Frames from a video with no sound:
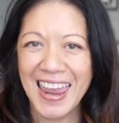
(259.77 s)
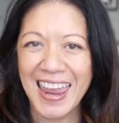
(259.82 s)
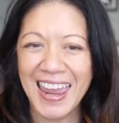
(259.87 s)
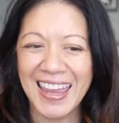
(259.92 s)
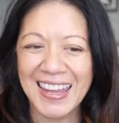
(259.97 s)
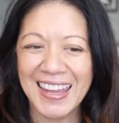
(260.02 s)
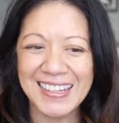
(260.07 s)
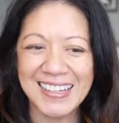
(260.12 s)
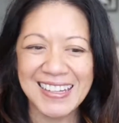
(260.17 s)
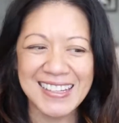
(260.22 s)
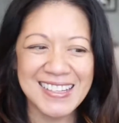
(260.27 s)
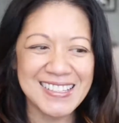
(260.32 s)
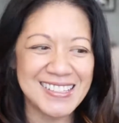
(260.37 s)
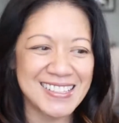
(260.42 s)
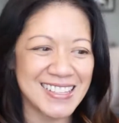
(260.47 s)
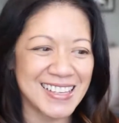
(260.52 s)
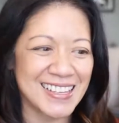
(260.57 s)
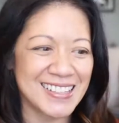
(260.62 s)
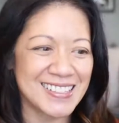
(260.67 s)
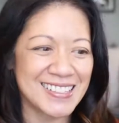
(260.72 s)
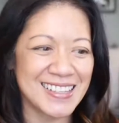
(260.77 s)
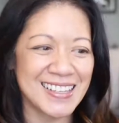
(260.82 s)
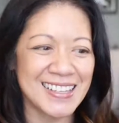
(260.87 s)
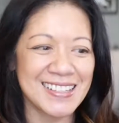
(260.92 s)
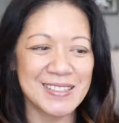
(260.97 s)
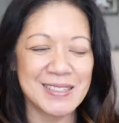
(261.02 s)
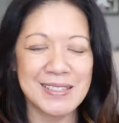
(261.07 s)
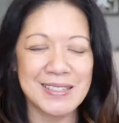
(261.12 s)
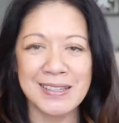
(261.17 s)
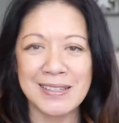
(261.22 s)
And it is this.
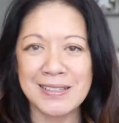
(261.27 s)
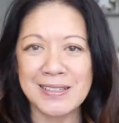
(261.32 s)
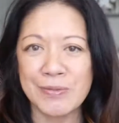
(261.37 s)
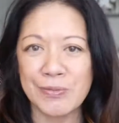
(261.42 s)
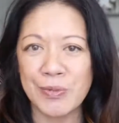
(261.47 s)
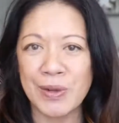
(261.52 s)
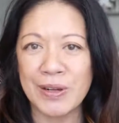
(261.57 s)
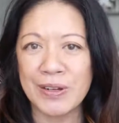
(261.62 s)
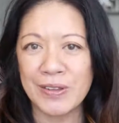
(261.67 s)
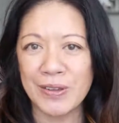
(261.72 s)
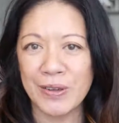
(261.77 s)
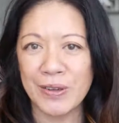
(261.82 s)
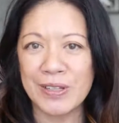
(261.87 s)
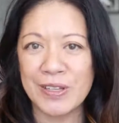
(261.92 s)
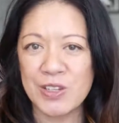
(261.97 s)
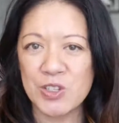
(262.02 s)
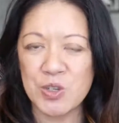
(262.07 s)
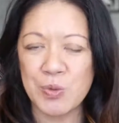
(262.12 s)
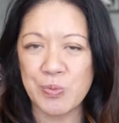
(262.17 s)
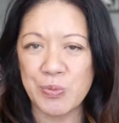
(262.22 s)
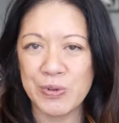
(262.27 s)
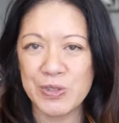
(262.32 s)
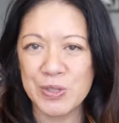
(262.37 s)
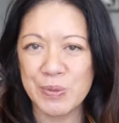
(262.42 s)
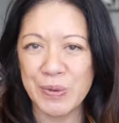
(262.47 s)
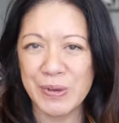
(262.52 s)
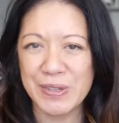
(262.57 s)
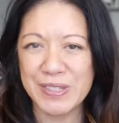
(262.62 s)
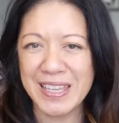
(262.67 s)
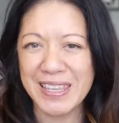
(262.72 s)
It's this one of their leadership
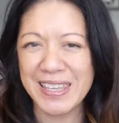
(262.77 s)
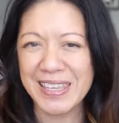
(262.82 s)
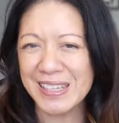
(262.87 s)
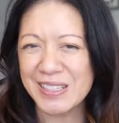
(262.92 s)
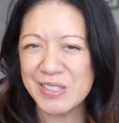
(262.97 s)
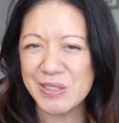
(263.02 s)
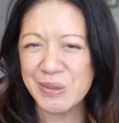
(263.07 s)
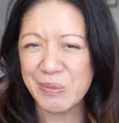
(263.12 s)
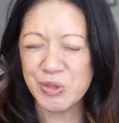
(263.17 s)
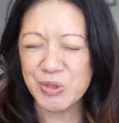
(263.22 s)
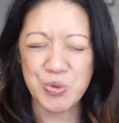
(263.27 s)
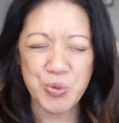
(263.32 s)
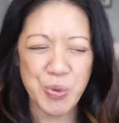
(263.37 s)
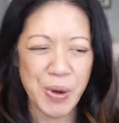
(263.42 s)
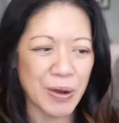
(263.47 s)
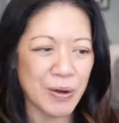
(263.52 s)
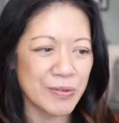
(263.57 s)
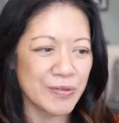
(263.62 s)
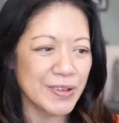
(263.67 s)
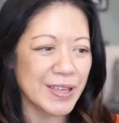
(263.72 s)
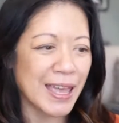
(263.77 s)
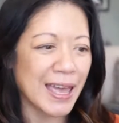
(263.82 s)
principles. I think it's number 12.